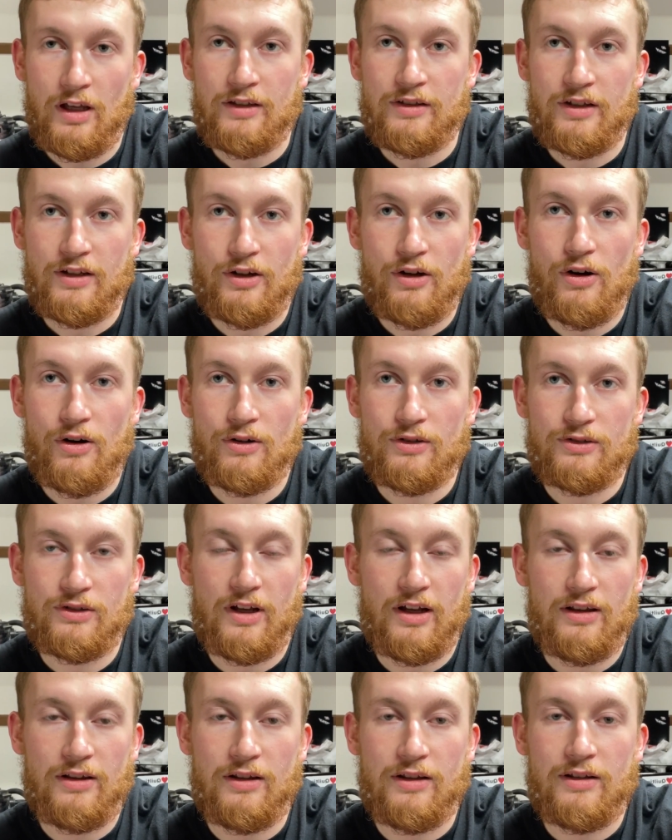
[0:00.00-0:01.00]
say cars
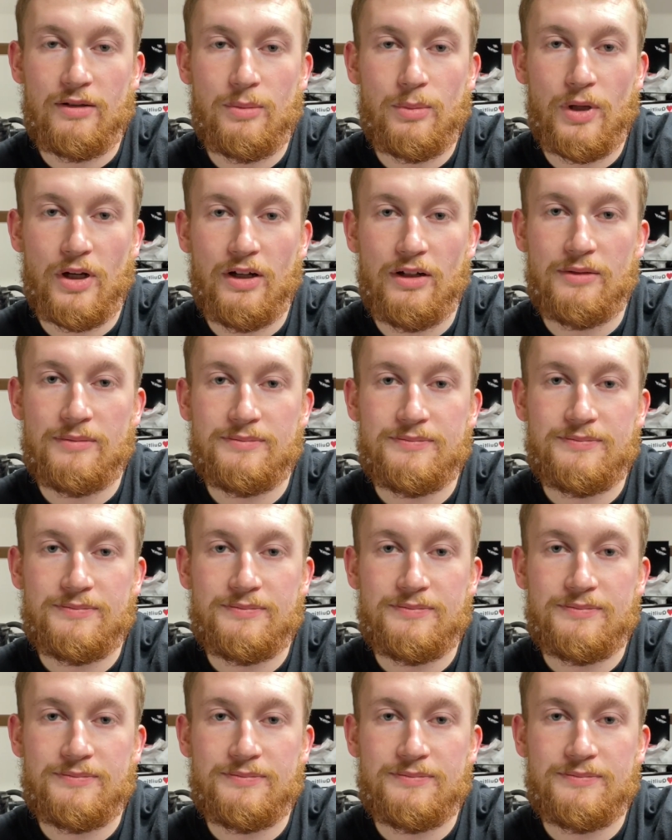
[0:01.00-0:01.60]
lightly, but